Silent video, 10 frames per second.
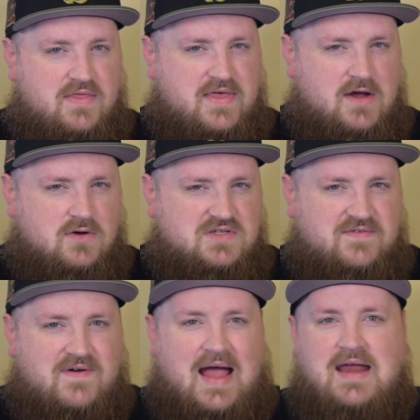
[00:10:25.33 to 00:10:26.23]
Their
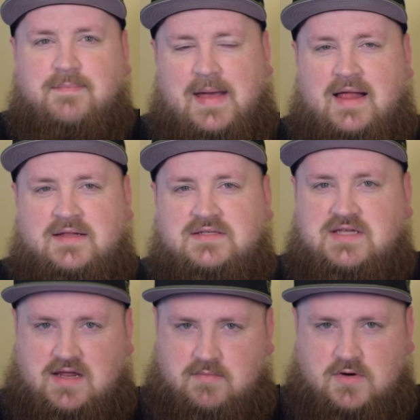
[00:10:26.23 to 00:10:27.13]
divine
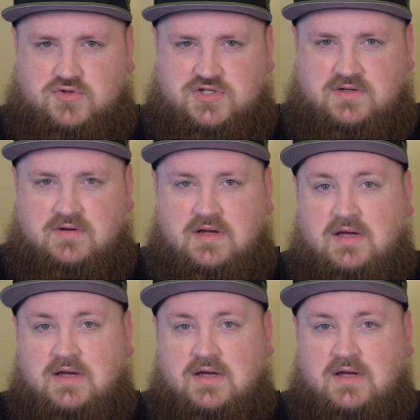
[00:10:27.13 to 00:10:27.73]
balance in motion,